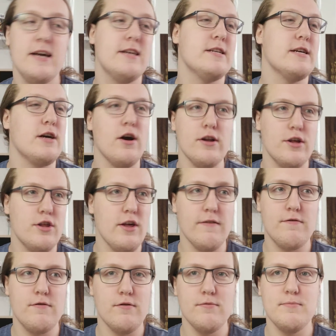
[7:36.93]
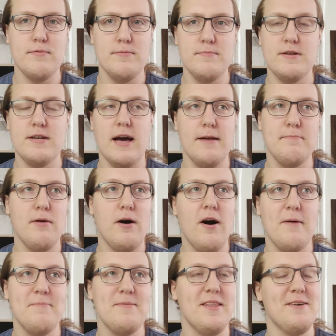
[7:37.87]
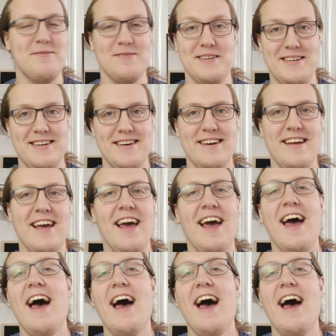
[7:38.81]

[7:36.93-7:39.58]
because I got a Jeff Goldblum signed pop and that was sick.